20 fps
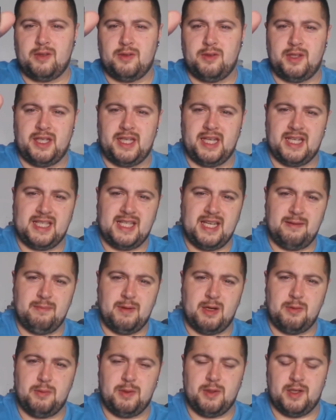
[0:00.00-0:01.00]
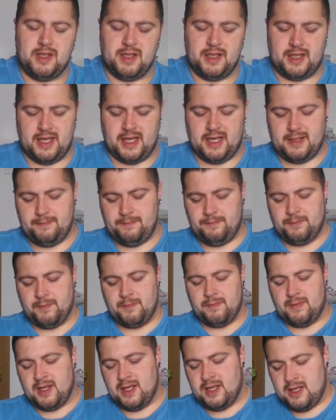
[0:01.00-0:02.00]
So you get a 10ml bottle of that.
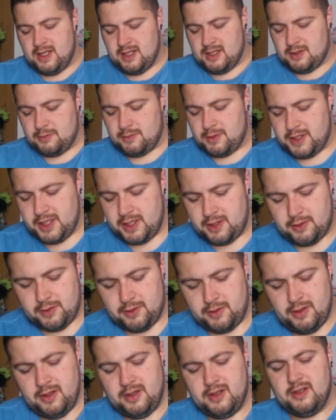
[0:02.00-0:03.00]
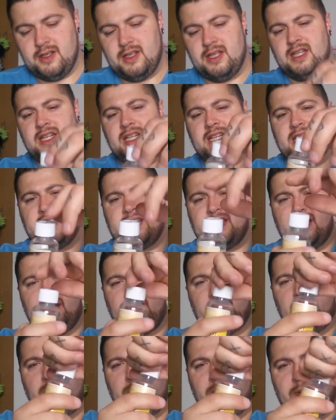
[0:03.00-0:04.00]
So what you do is
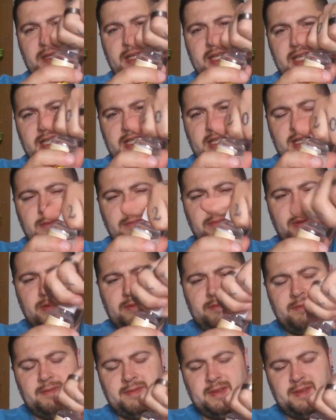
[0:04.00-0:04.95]
you open this up.